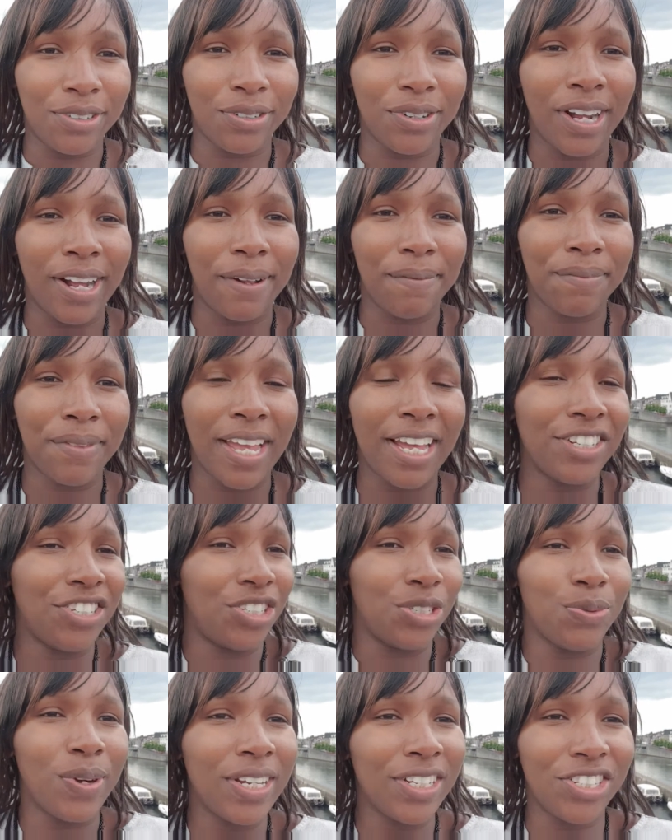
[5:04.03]
her, and
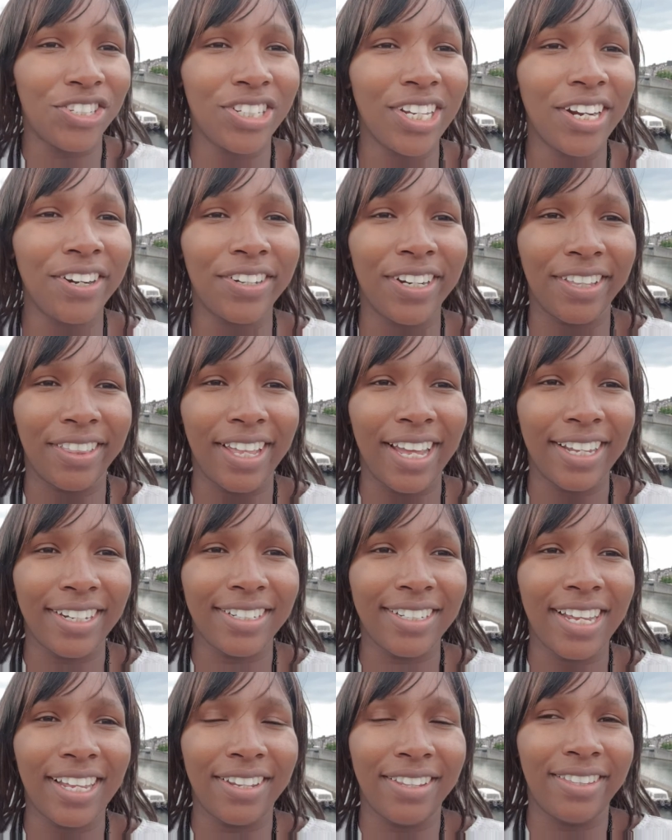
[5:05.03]
she went sharing that.
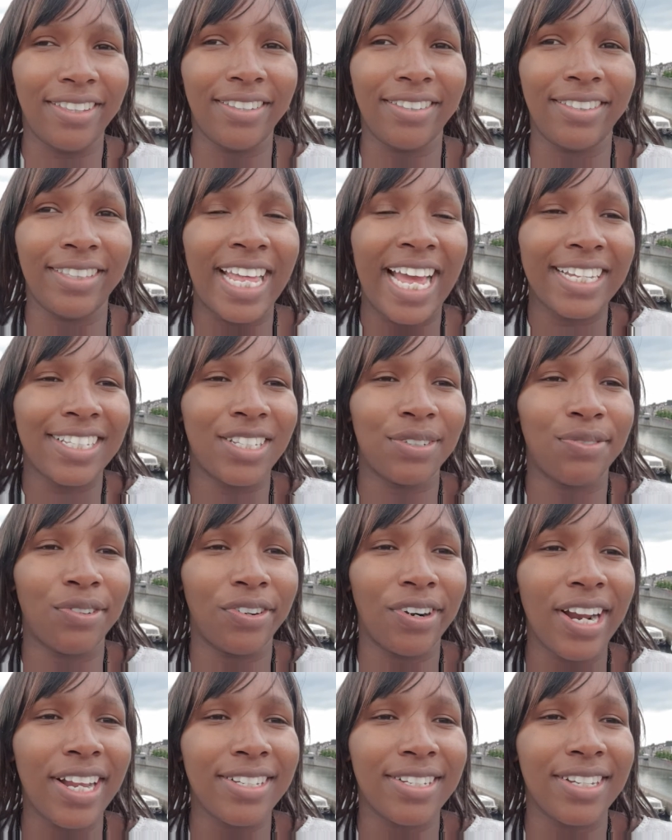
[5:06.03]
And that's
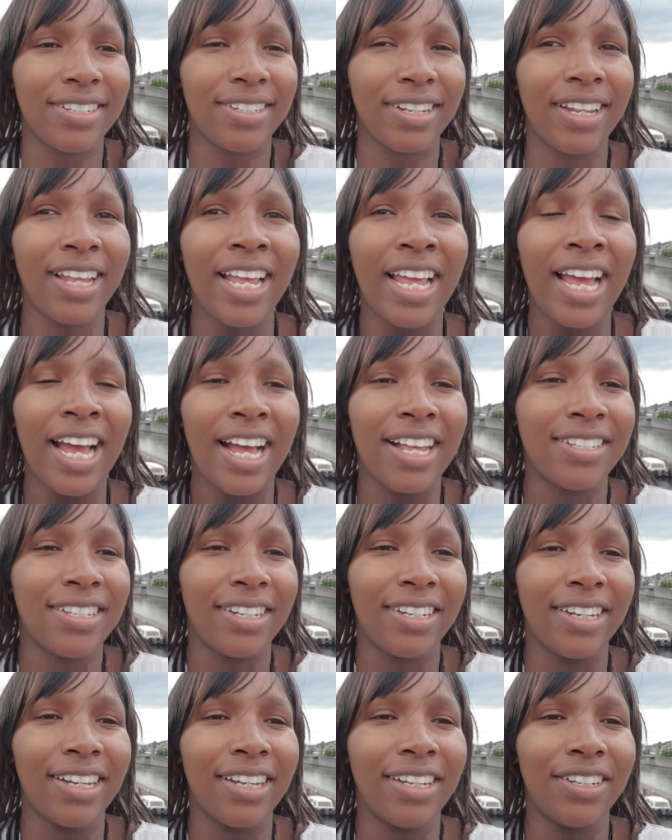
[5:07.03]
for us as
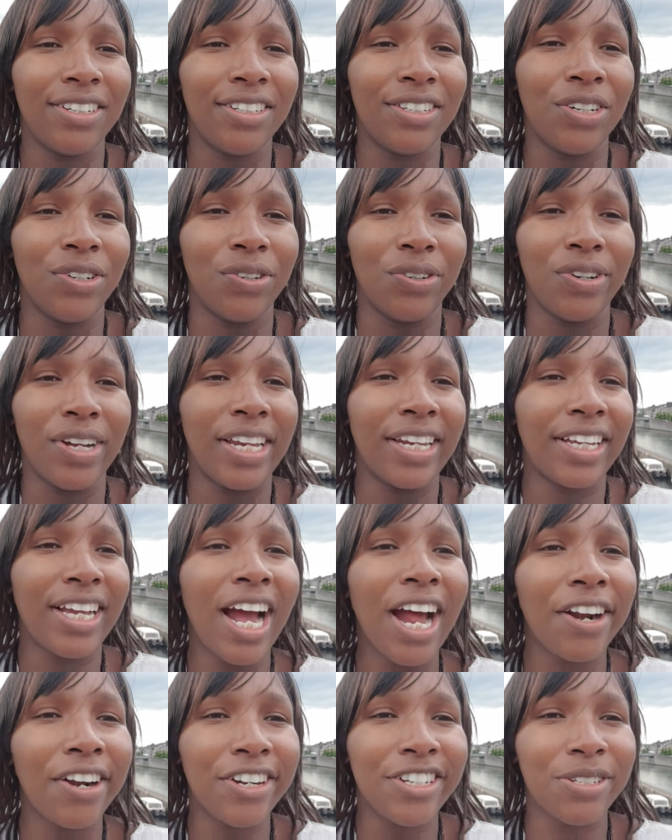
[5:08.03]
an
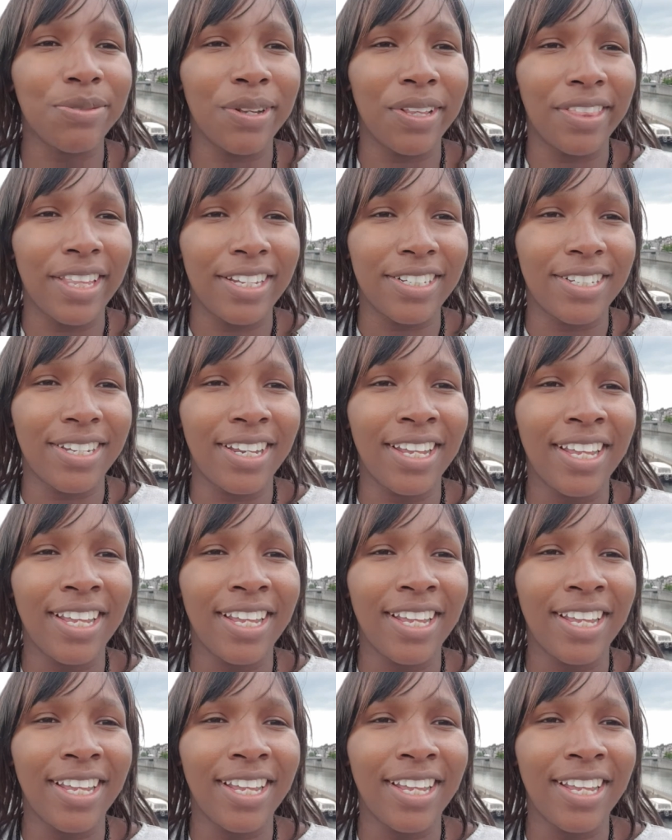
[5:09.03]
encouragement, that